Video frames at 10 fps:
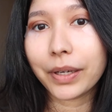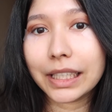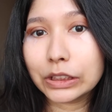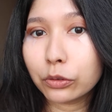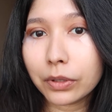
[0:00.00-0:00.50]
But
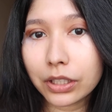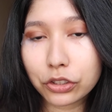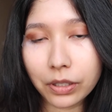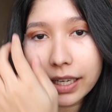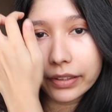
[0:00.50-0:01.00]
I do want
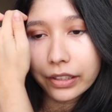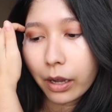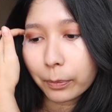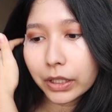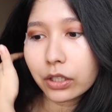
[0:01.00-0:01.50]
to try
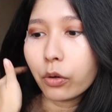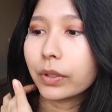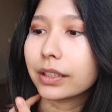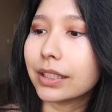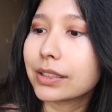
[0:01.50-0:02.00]
topping
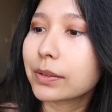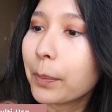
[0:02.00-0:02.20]
with this